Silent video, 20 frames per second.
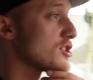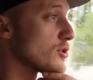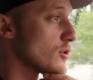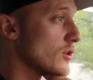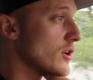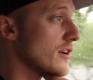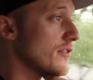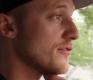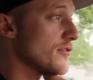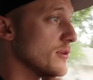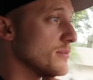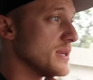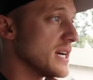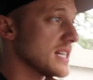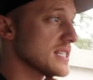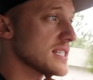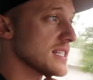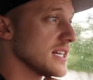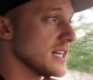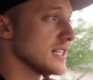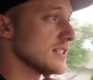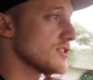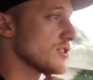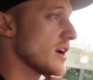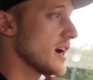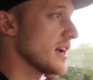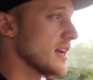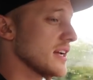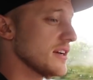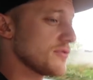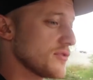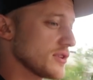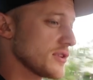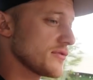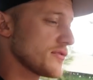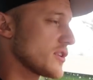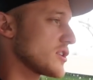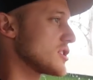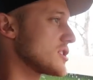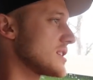sore from yesterday, trying it for
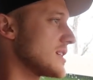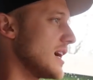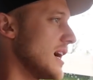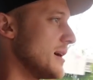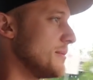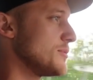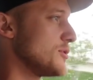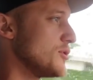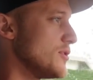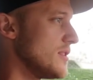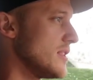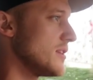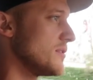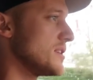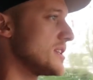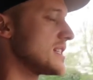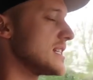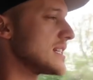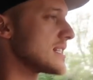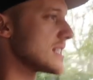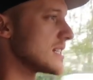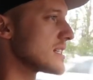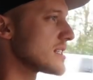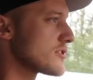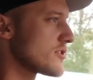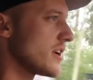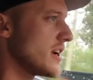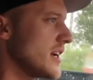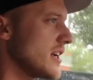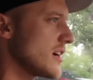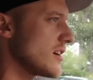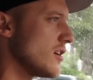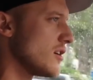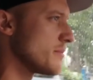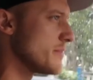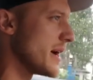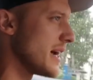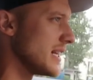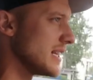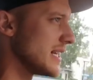the first time, doing the resistance training
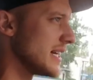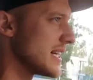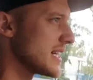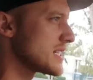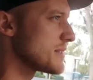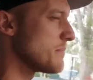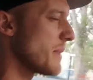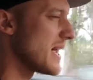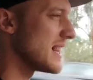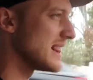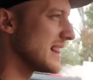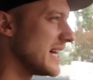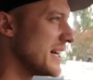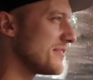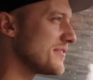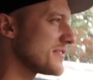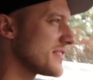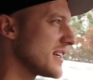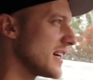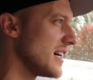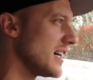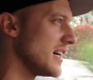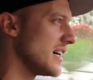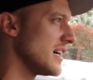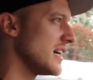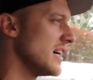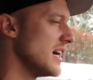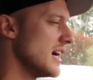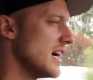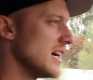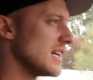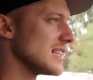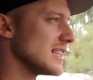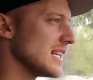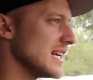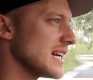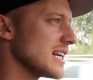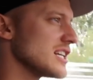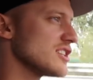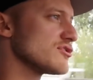on my legs. My left
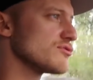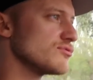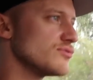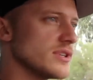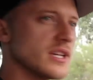leg is